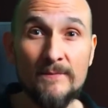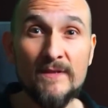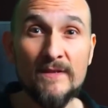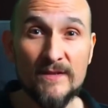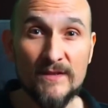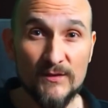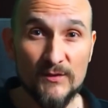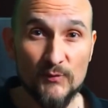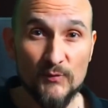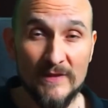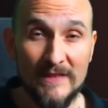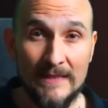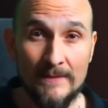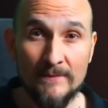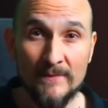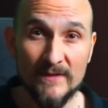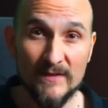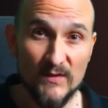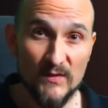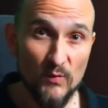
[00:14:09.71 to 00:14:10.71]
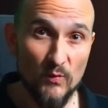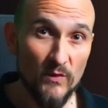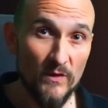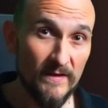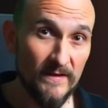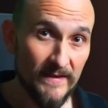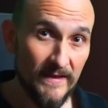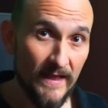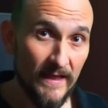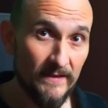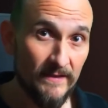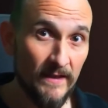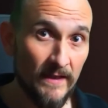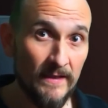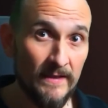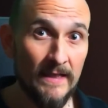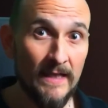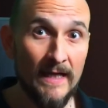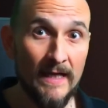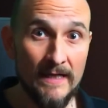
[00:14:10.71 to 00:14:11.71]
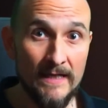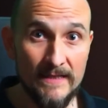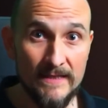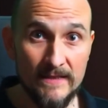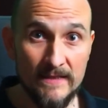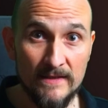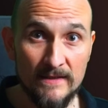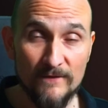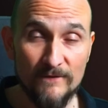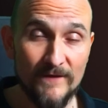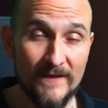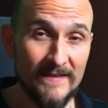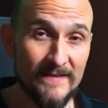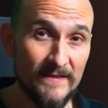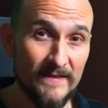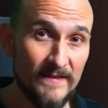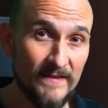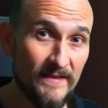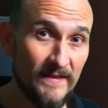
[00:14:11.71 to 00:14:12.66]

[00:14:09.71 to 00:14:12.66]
I'll send you everything. I got totally scammed.